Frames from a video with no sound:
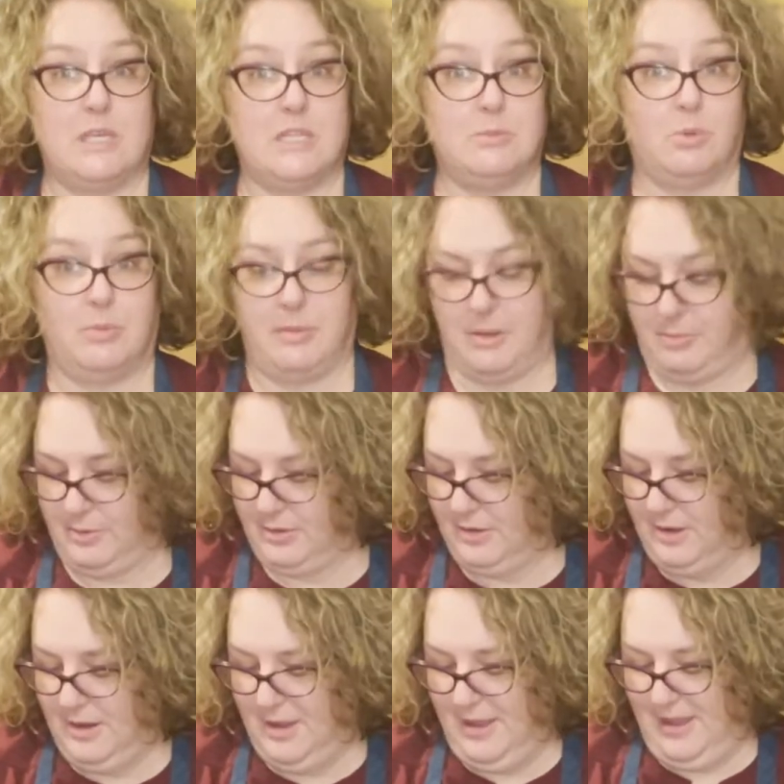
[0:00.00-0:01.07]
adds more pepper.
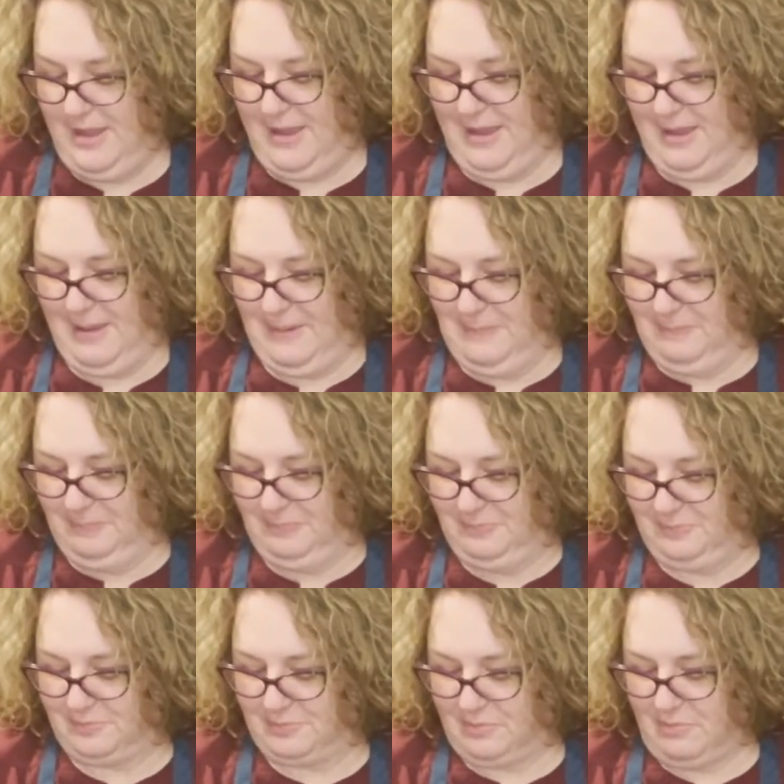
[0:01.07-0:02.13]

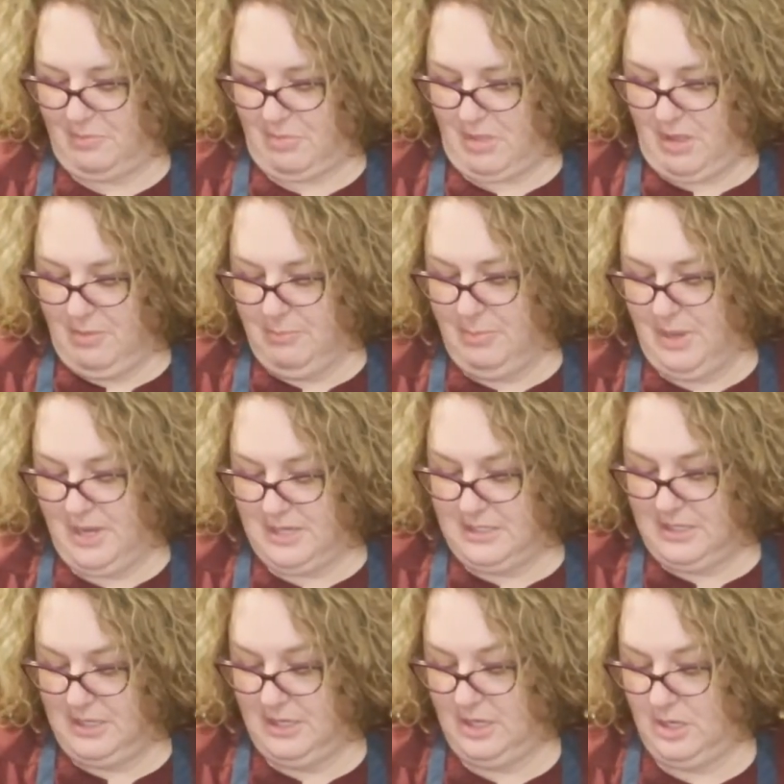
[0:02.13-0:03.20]

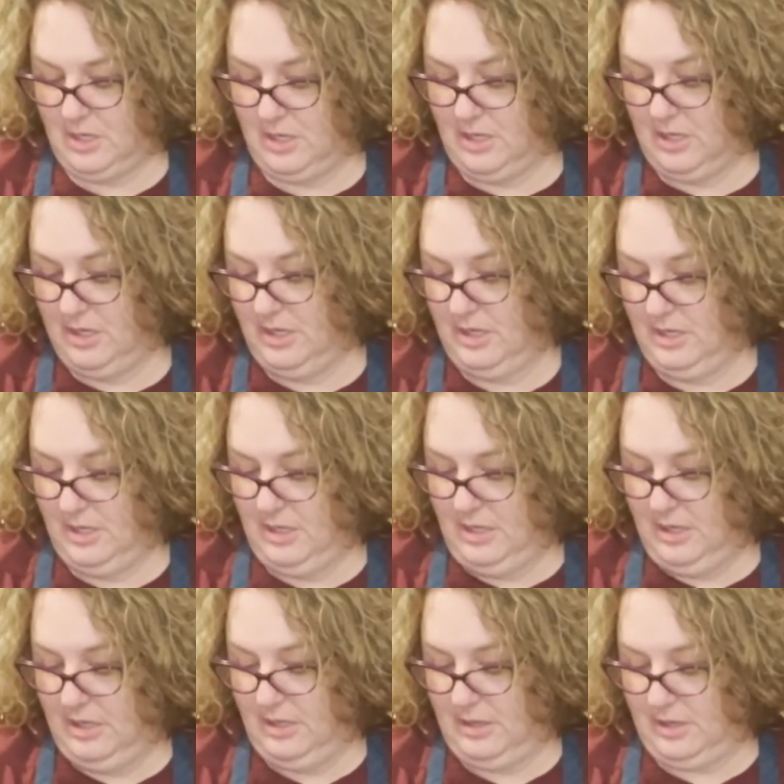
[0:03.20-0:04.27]
But
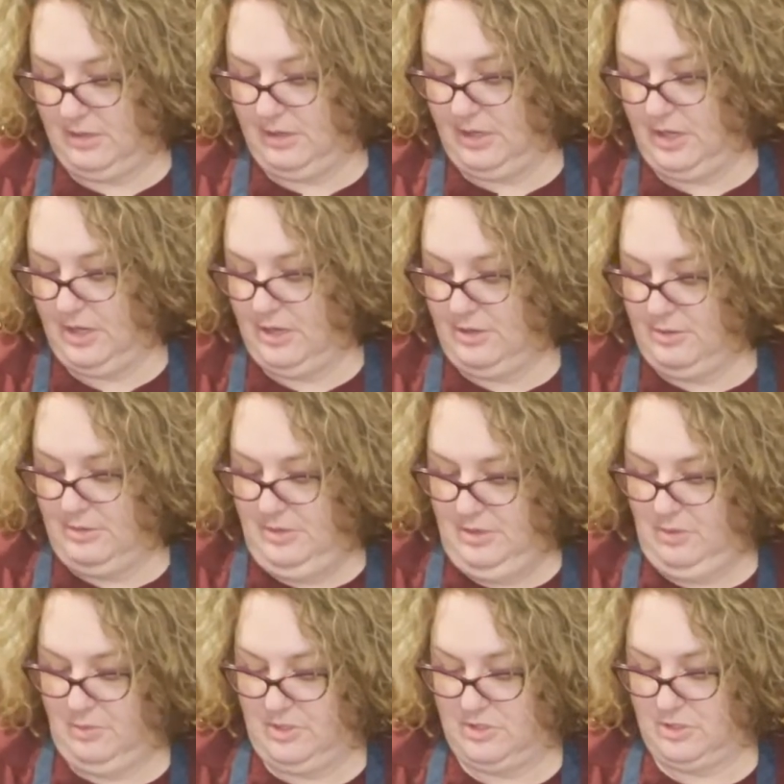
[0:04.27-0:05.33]
there you go.
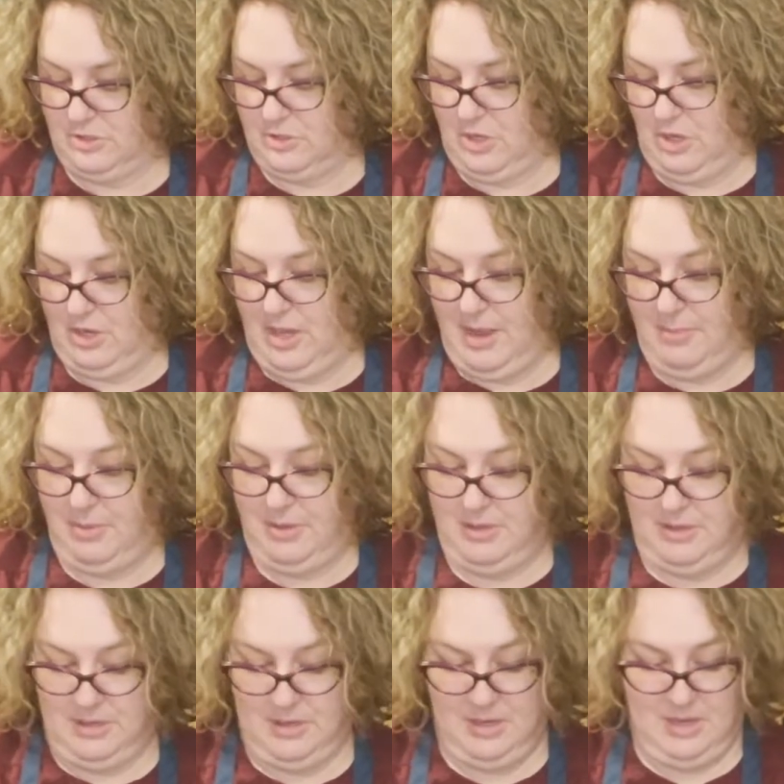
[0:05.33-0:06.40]
We stir it all up.
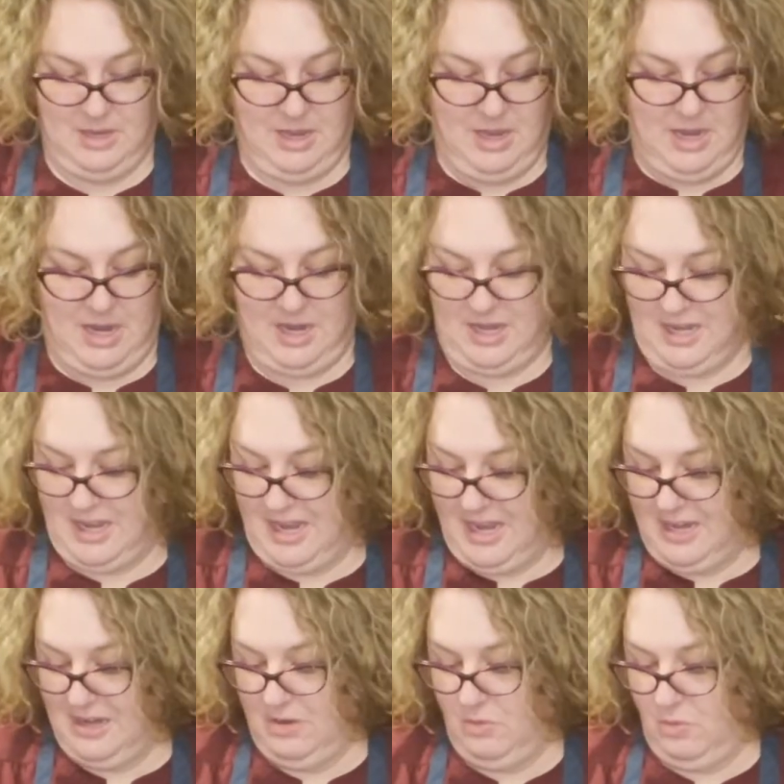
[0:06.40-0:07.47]
And
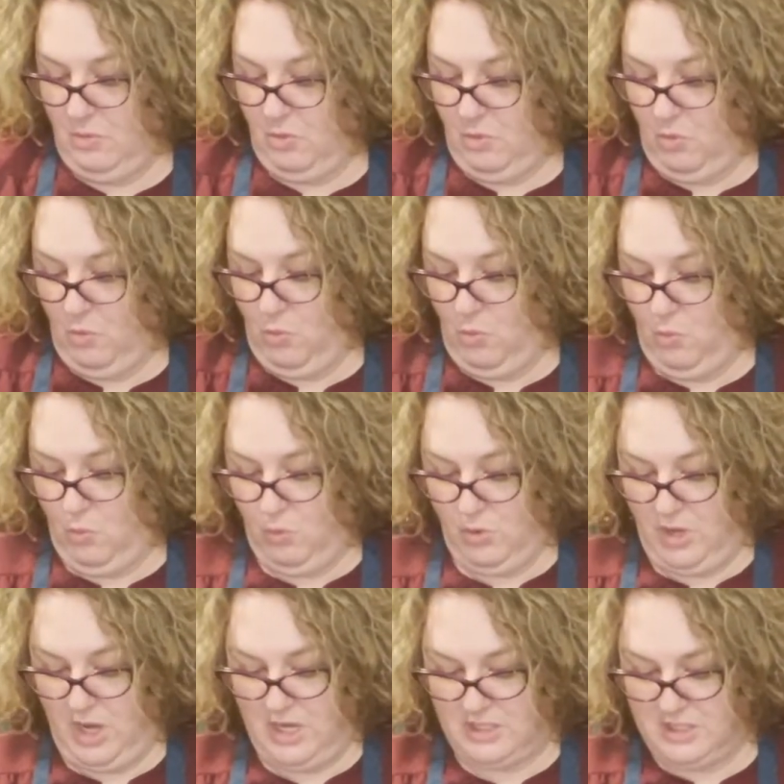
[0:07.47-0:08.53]
again,
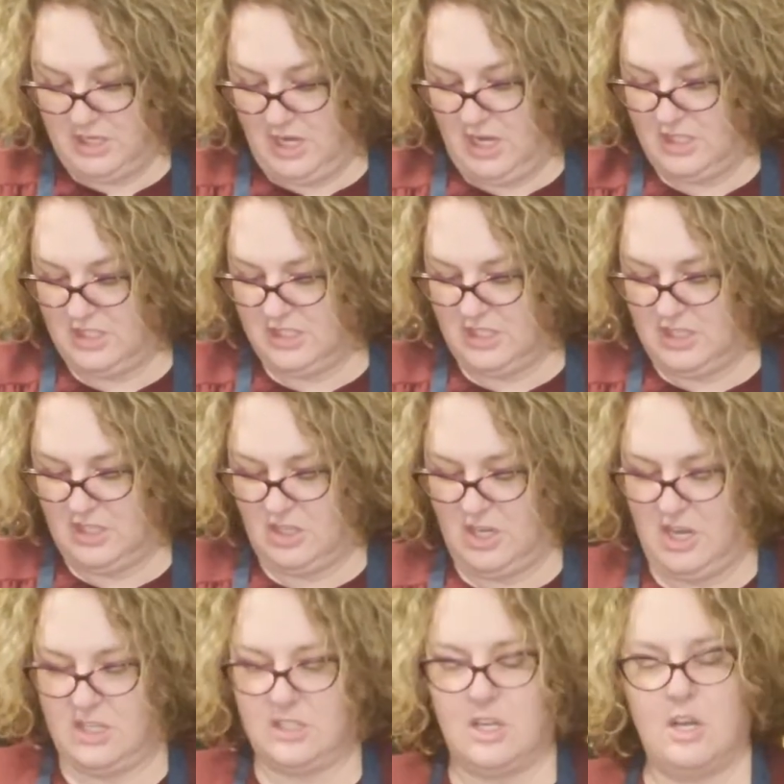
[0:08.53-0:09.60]
it's
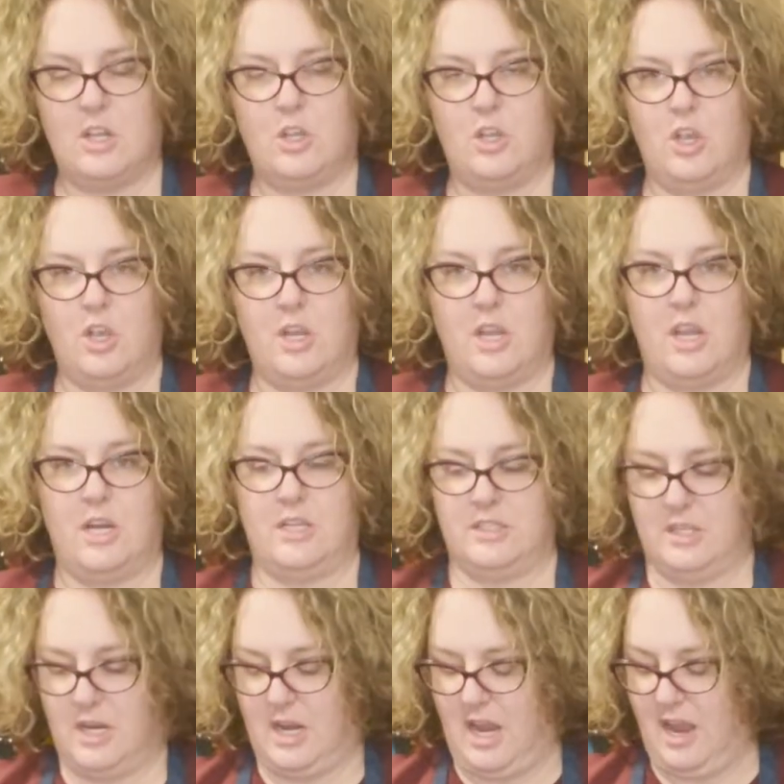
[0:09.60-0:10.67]
going to cook and it's
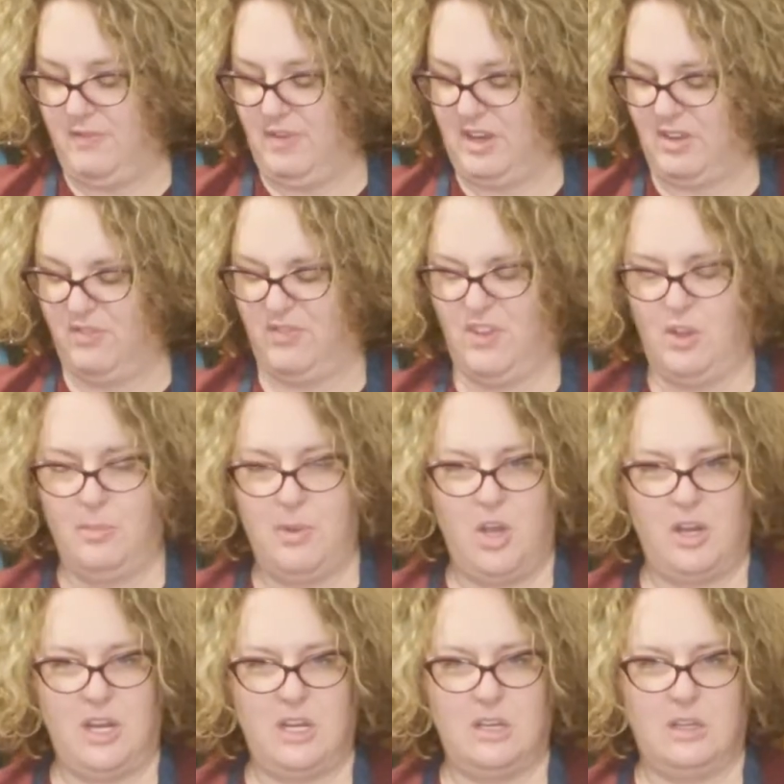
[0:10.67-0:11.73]
going to have like a film
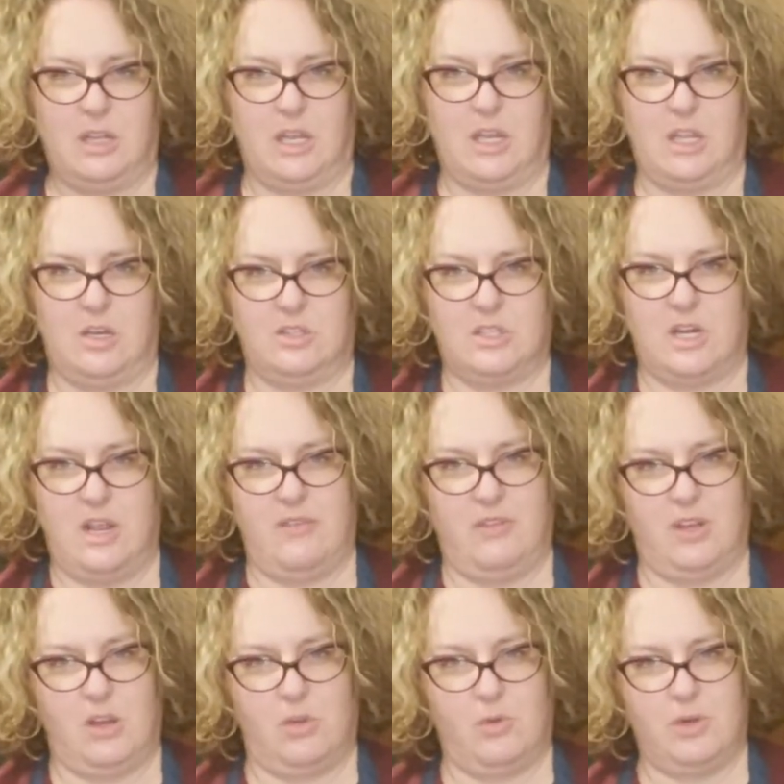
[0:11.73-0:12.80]
on it. Like it's going to have
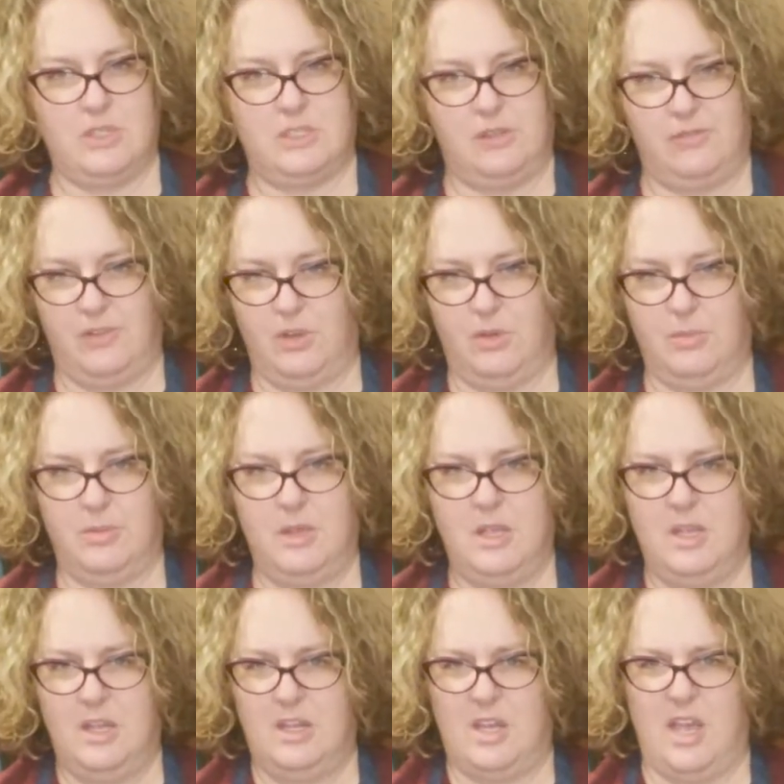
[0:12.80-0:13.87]
like a greasy film
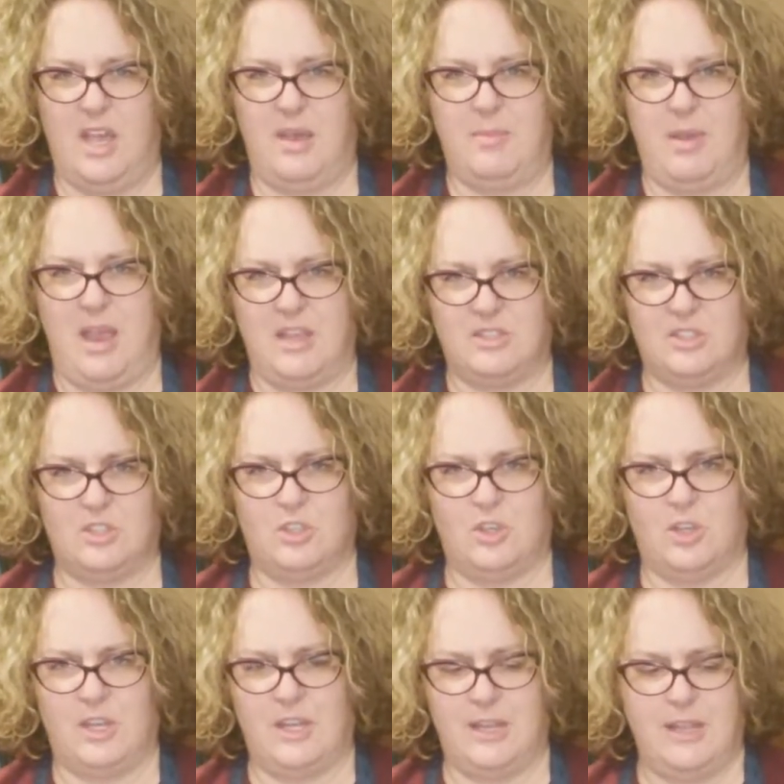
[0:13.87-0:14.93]
as it's
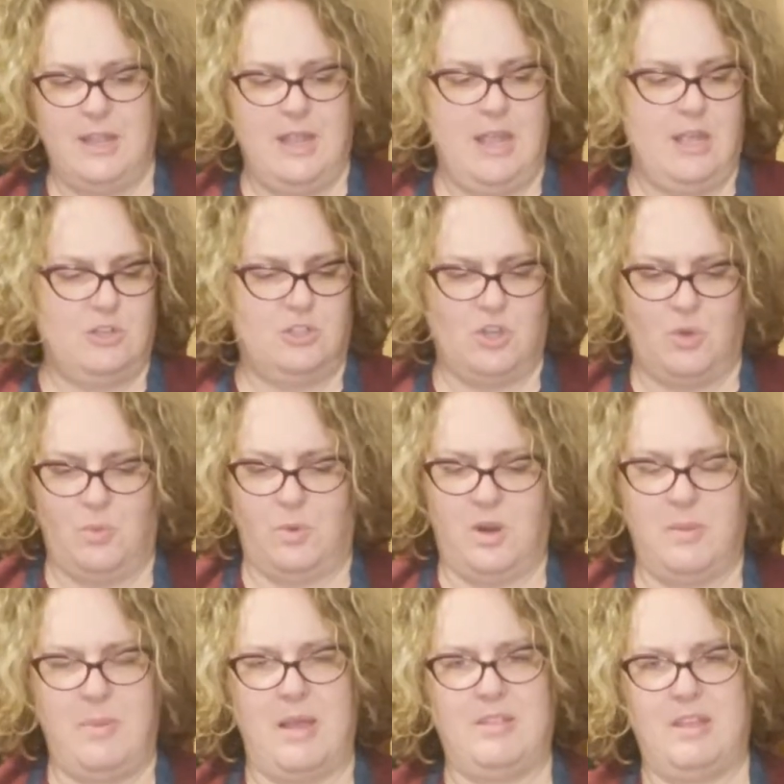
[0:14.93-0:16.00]
cooking. Don't
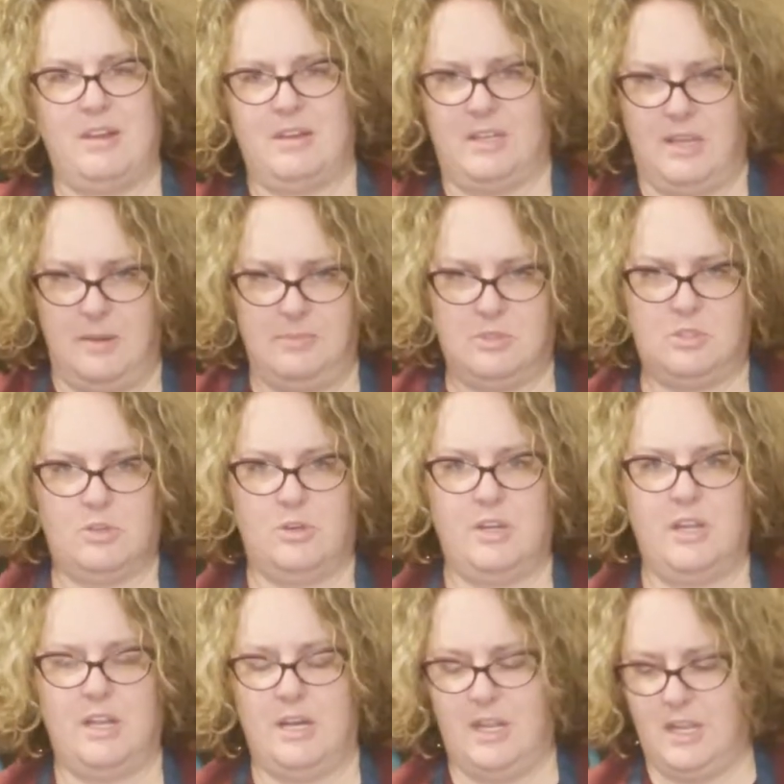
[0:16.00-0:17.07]
worry about that. Keep
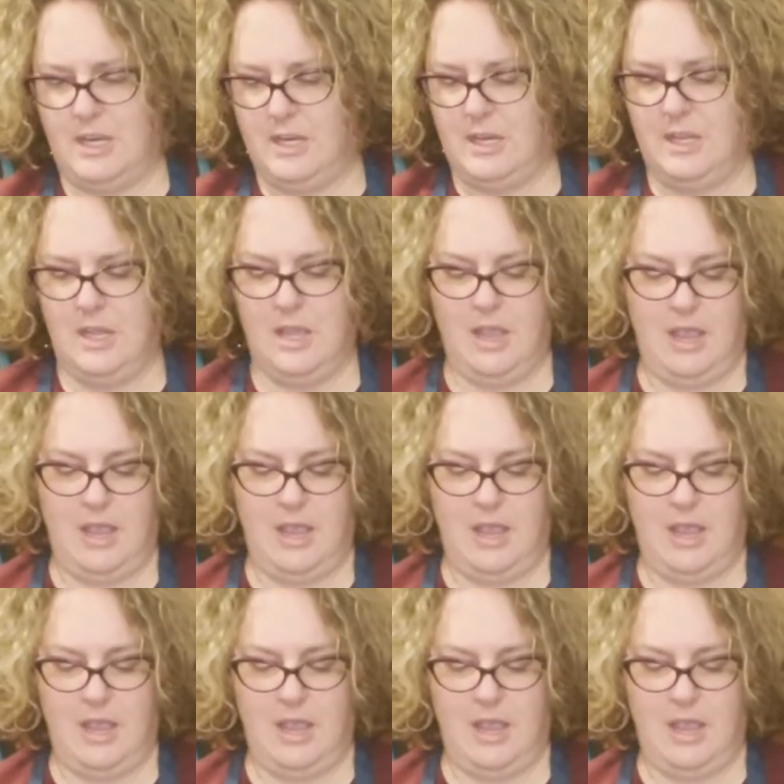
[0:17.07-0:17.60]
stirring it in.